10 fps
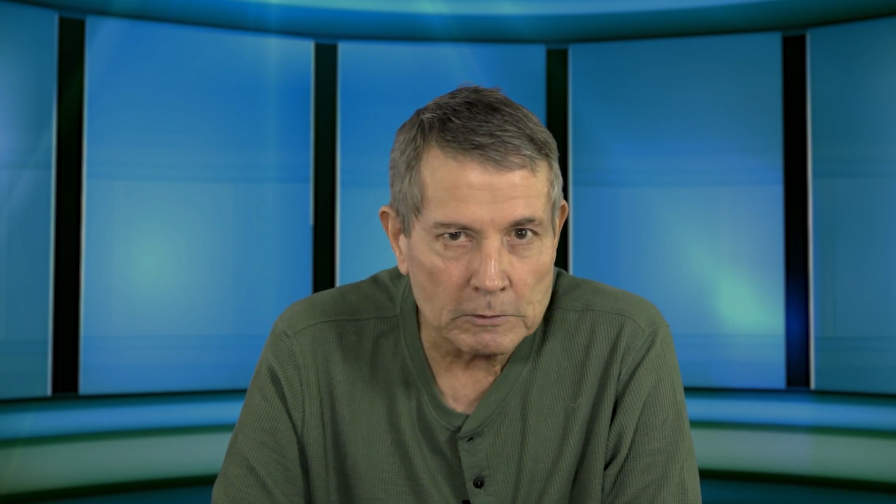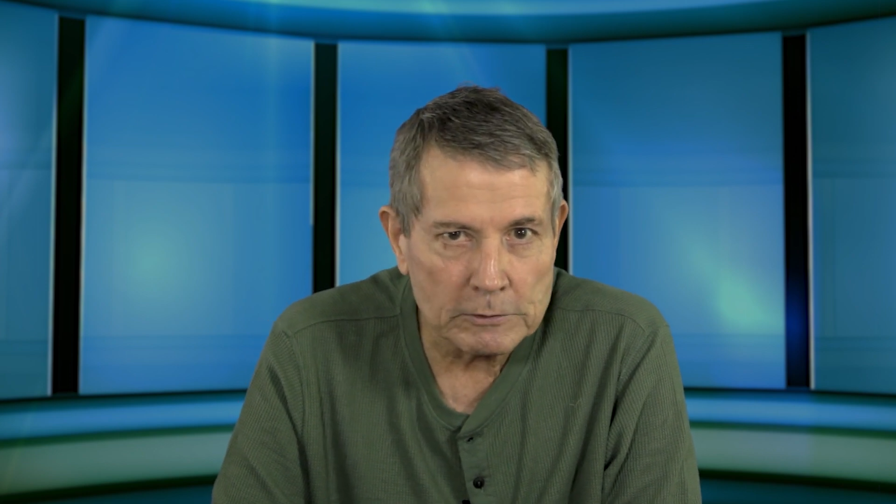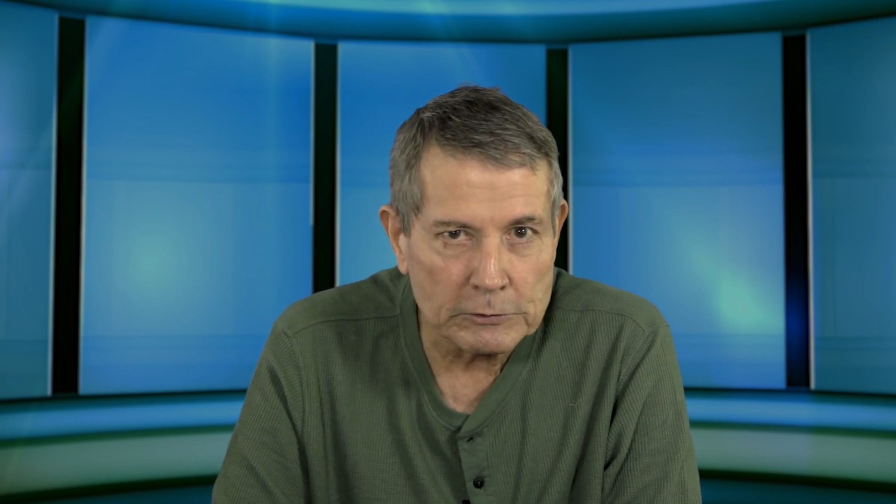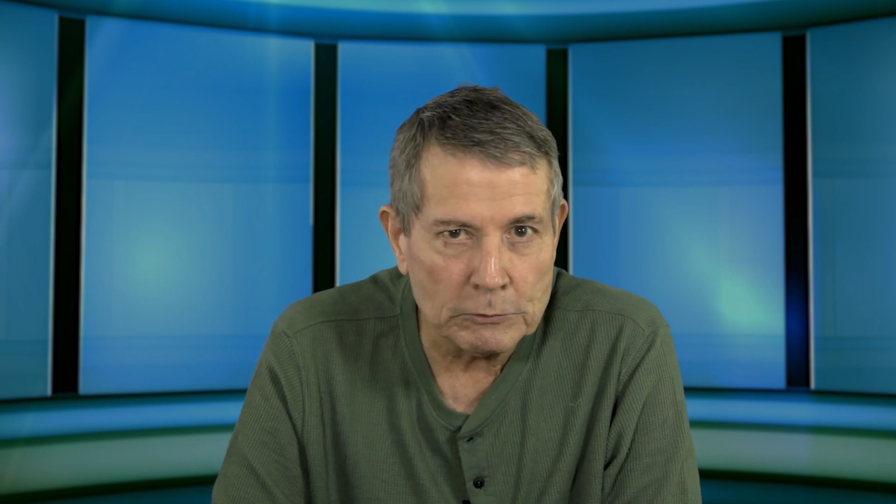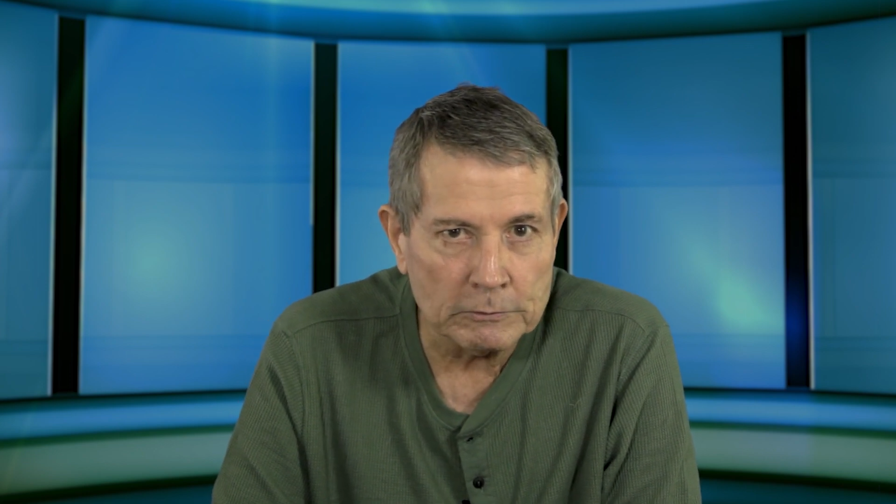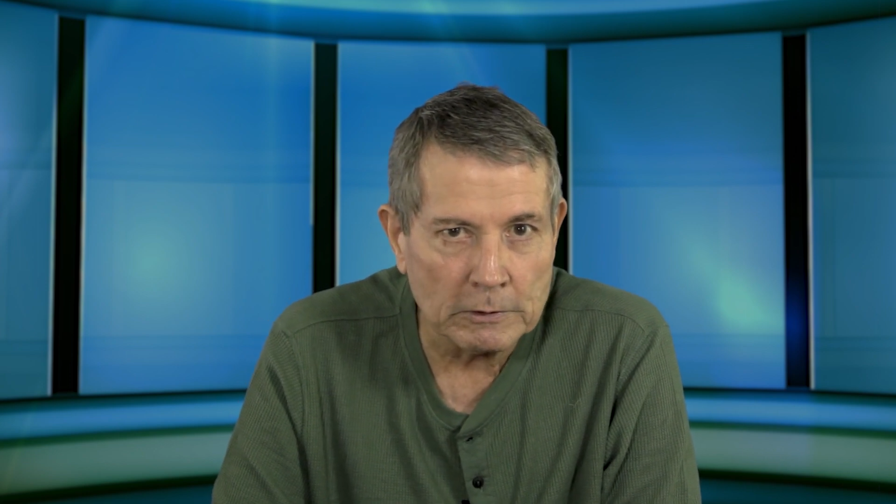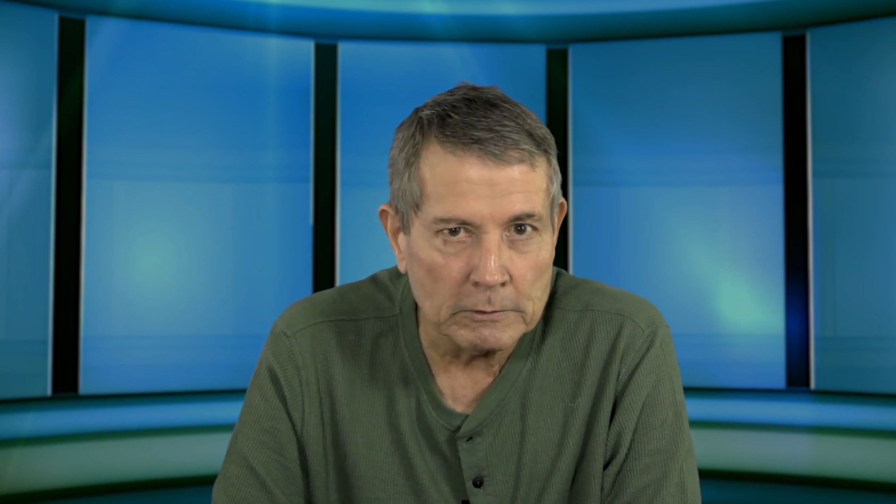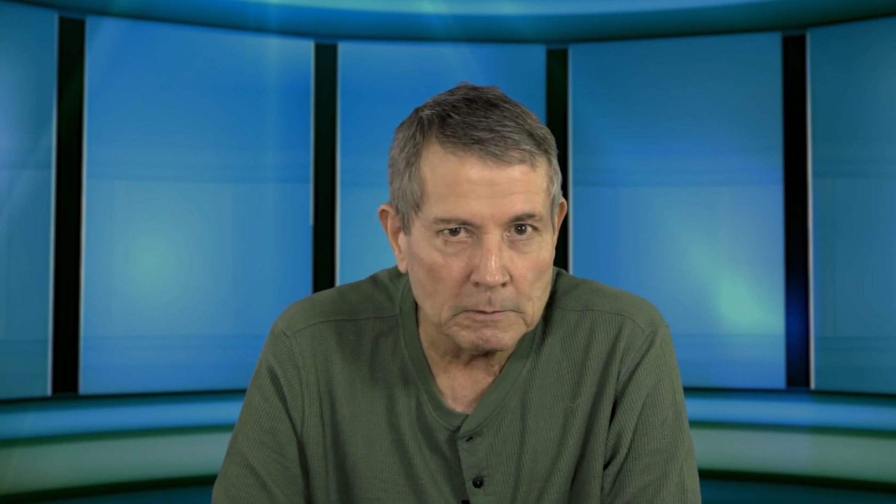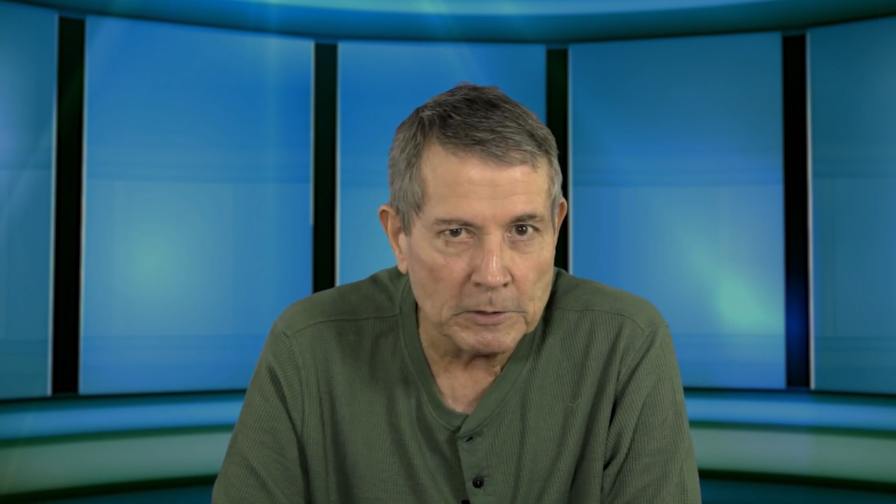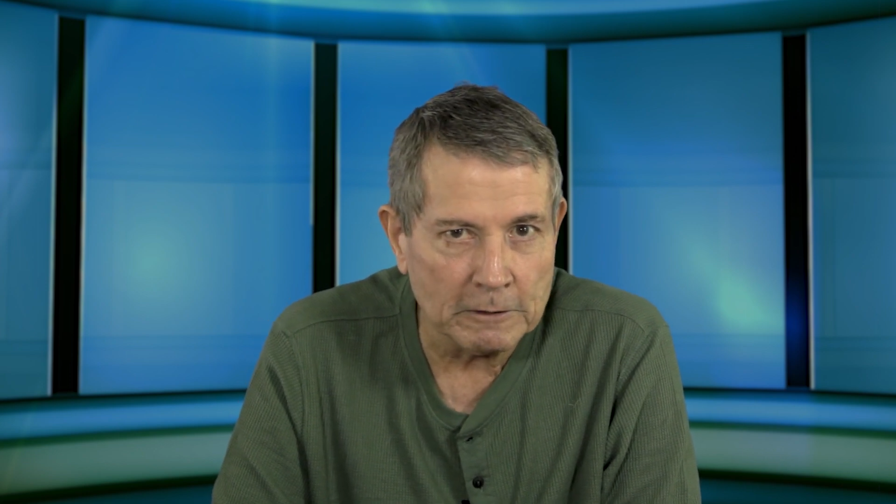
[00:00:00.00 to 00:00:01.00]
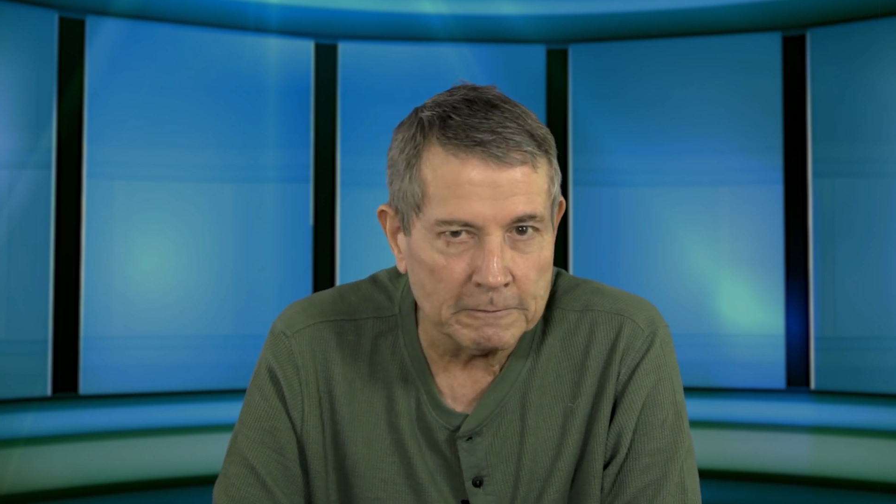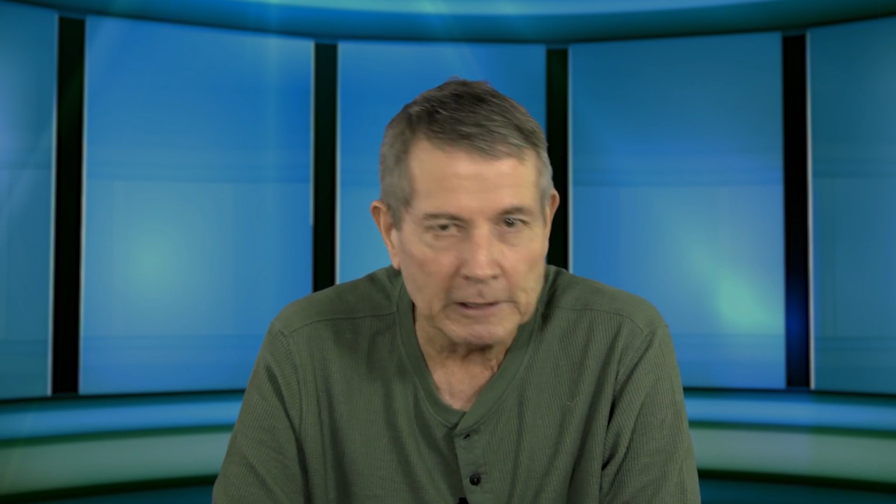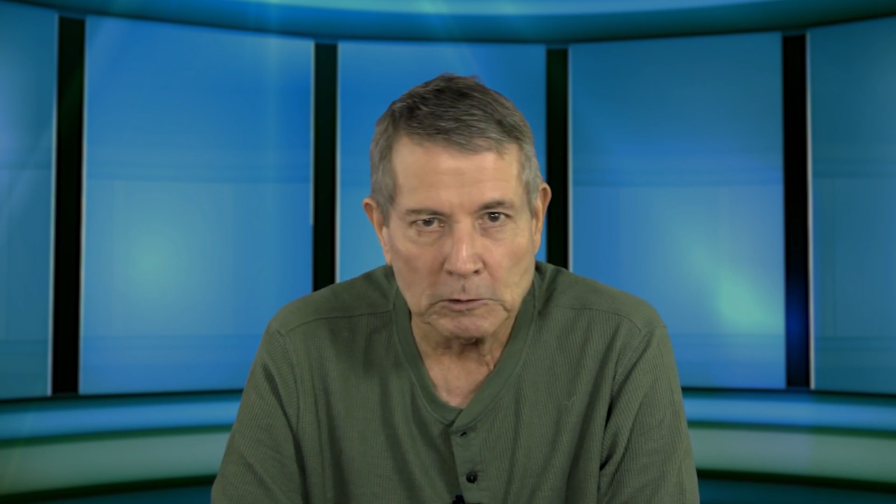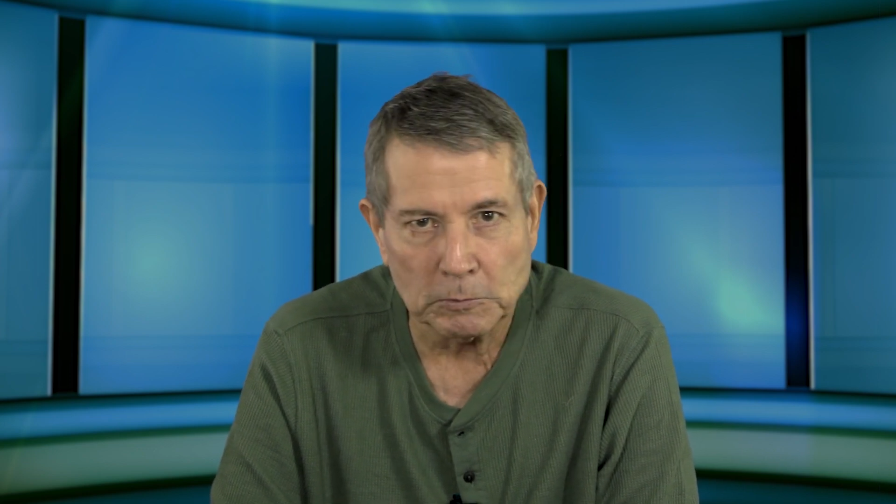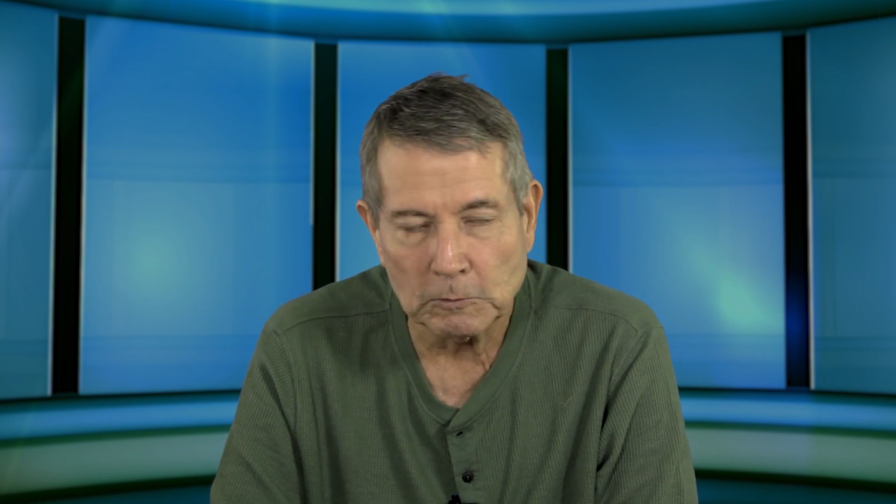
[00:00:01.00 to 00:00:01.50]
soon going to be
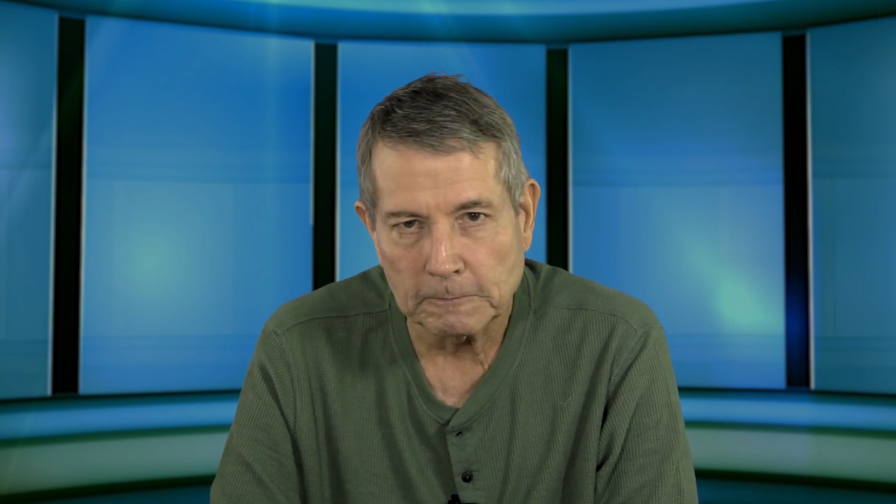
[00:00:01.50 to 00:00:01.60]
available